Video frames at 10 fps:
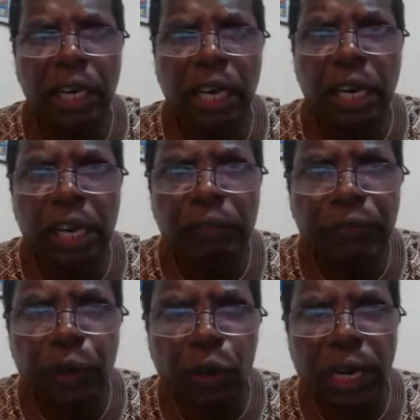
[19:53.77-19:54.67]
if
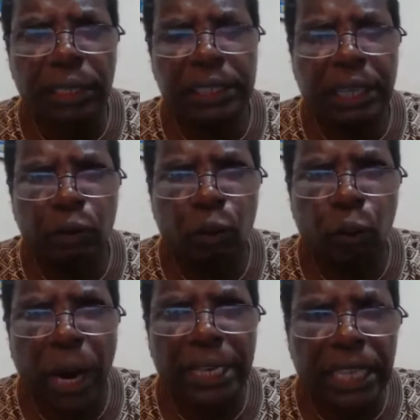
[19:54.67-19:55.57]
you look at the
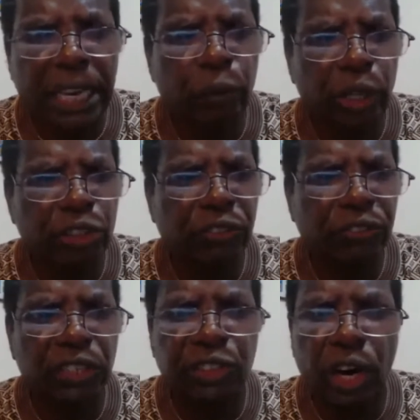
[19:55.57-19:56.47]
ways in which
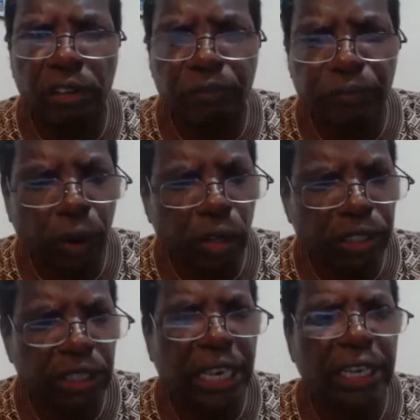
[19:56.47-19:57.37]
things
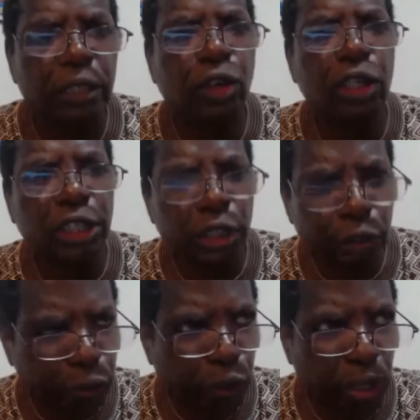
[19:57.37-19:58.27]
unfolded and
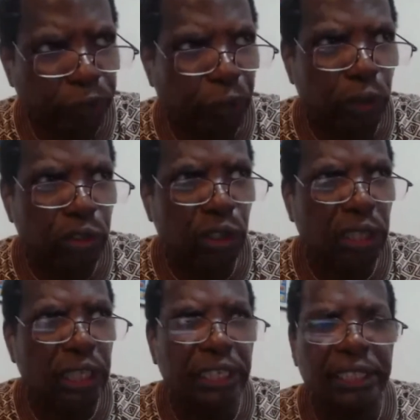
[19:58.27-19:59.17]
continue to unfold
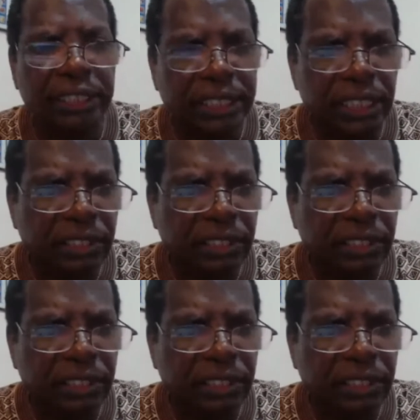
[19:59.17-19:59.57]
since the